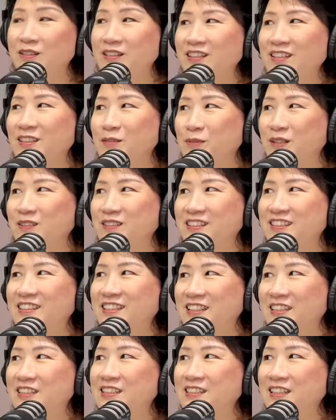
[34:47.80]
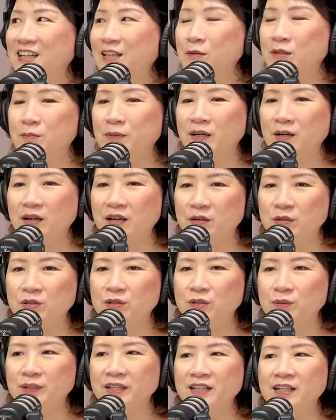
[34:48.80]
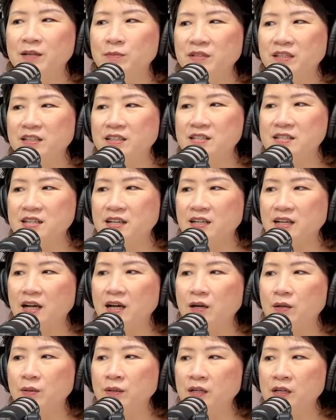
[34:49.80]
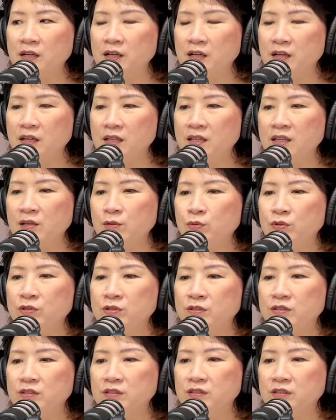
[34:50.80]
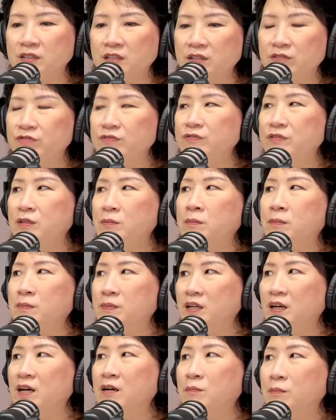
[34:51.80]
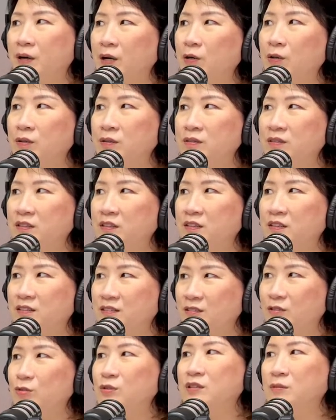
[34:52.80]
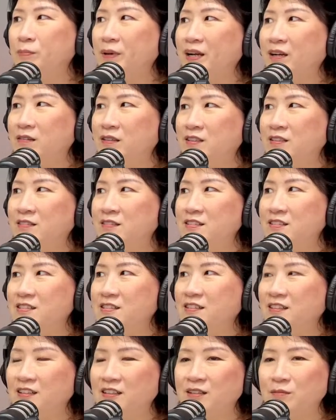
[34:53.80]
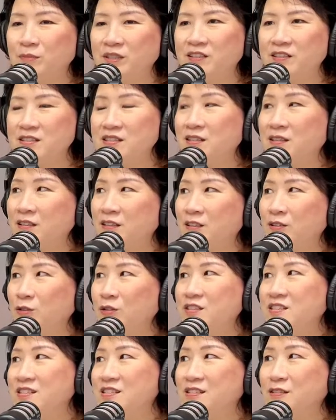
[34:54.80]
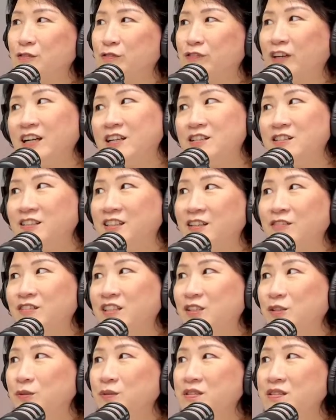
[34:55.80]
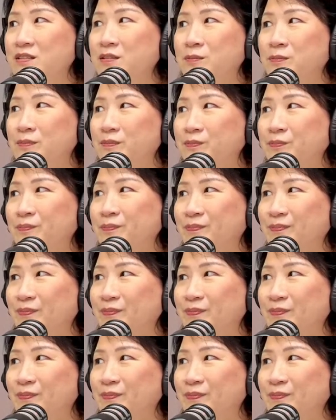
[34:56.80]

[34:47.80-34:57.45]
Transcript: talking about it the other time, about our growing up years and how he would give the ang pao to the parents, because the notes are still fresh. You can reuse them.